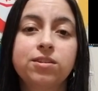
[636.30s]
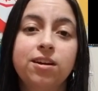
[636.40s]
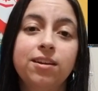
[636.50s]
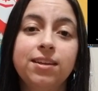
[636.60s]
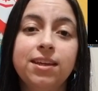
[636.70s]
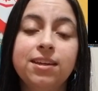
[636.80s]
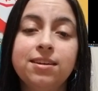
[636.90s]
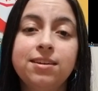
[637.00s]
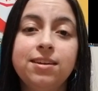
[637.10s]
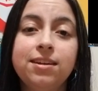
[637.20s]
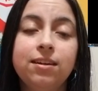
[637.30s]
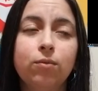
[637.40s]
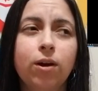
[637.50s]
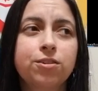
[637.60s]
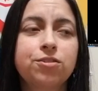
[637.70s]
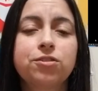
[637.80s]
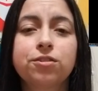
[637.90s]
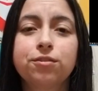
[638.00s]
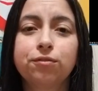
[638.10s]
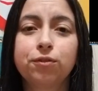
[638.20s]
was on the indie
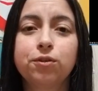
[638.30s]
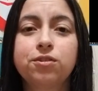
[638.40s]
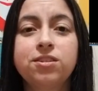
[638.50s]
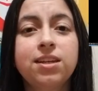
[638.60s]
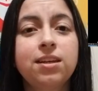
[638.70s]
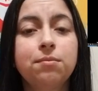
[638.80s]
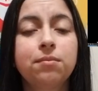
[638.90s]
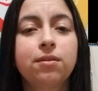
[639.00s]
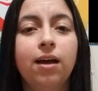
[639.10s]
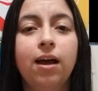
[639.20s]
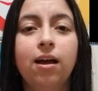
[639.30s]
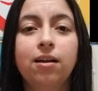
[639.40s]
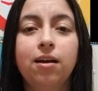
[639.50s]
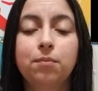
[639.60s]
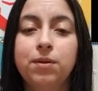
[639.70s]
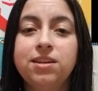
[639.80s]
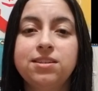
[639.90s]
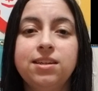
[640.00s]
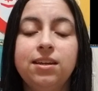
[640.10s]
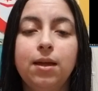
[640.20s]
roster for Steam on
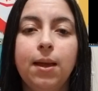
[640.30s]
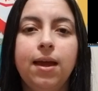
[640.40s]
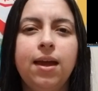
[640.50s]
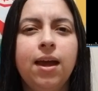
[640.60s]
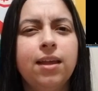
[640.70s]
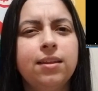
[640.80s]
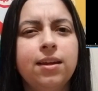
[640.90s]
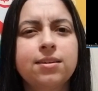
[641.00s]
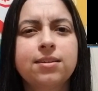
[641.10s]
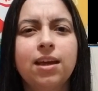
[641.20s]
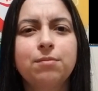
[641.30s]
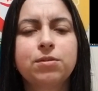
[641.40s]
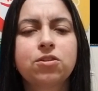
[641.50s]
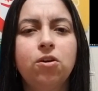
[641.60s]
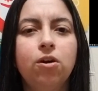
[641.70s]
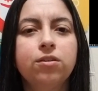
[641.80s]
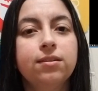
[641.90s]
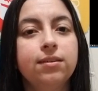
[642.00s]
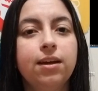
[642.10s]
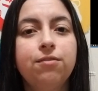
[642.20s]
PC, and the next game is called
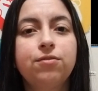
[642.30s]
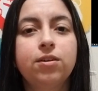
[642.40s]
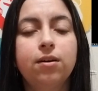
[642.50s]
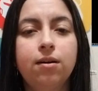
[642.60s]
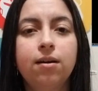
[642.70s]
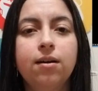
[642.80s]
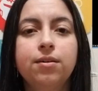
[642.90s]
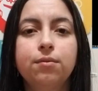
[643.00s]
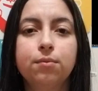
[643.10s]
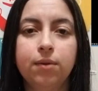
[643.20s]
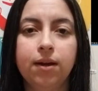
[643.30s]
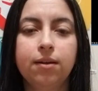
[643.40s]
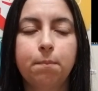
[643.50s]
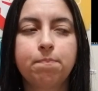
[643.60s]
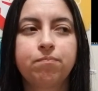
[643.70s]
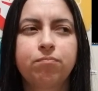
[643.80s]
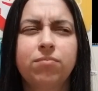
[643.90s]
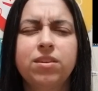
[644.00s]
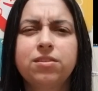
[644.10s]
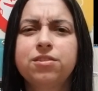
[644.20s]
Left on Red.
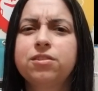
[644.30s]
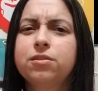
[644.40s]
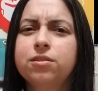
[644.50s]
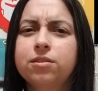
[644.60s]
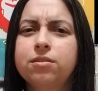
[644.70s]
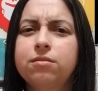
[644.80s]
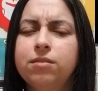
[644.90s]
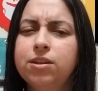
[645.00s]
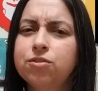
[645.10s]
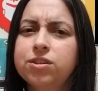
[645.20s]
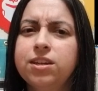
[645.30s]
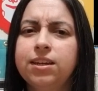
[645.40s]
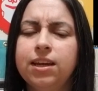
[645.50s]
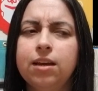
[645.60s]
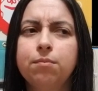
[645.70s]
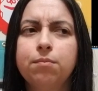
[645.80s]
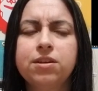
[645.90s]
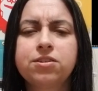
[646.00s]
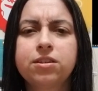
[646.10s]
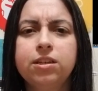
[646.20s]
This is a interesting game.
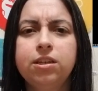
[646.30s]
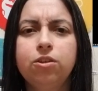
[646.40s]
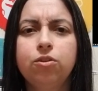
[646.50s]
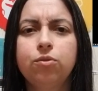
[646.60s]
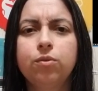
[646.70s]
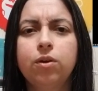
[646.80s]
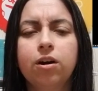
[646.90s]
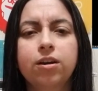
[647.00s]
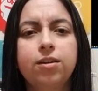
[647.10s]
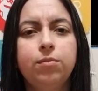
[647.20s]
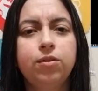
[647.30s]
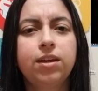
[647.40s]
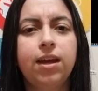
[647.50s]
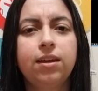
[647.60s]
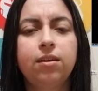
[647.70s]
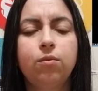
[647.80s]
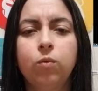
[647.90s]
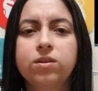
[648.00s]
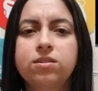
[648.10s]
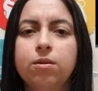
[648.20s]
Basically, you are communicating
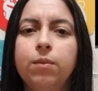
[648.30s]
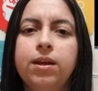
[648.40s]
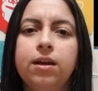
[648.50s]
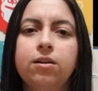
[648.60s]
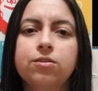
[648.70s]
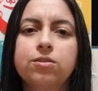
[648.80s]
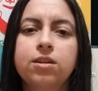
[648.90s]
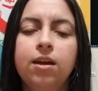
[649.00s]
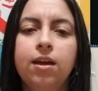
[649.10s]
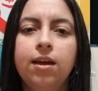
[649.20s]
with somebody else,